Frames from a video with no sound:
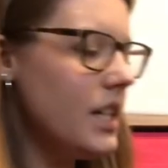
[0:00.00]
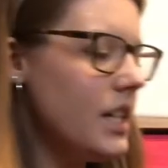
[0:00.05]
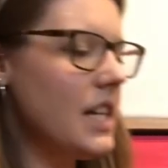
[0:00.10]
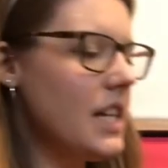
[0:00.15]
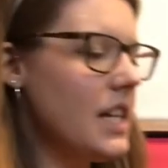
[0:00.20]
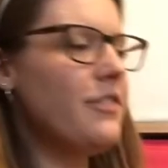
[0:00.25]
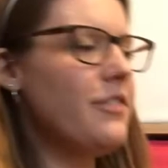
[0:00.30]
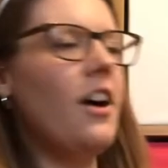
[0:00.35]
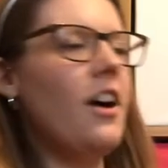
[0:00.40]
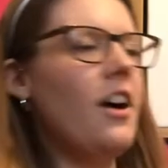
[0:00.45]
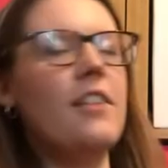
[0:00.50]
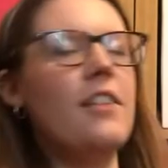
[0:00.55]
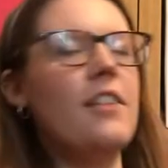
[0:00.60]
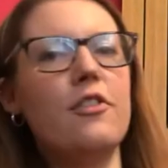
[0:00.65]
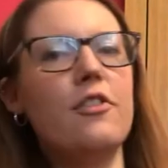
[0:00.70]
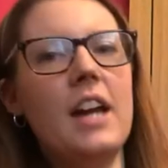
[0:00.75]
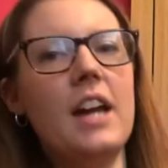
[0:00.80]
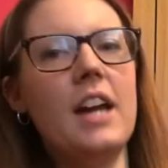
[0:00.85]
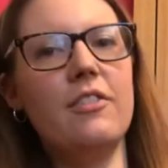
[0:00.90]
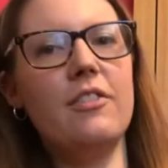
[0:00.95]
day 5
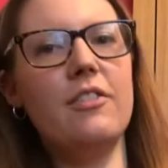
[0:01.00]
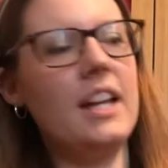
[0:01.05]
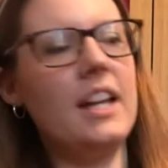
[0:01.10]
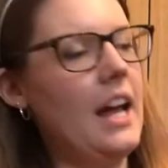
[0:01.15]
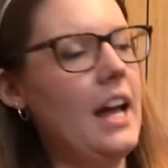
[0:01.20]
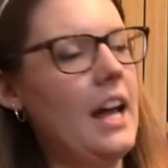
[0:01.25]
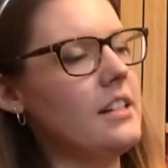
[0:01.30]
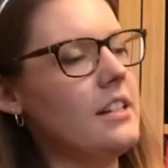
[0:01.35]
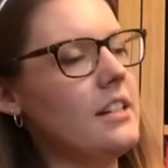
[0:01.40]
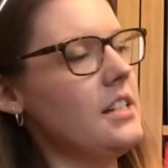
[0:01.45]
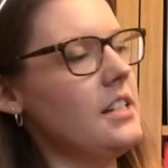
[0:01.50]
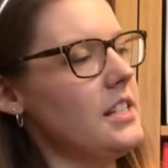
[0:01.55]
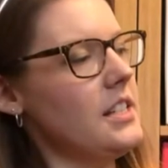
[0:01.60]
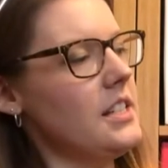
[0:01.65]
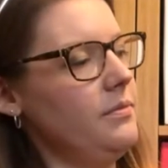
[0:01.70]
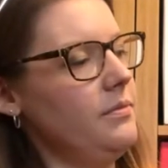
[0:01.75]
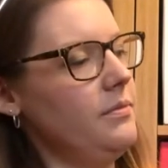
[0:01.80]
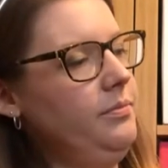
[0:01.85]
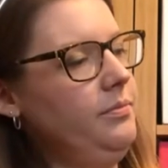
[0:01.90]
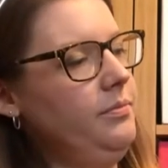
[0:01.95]
of the advent calendars.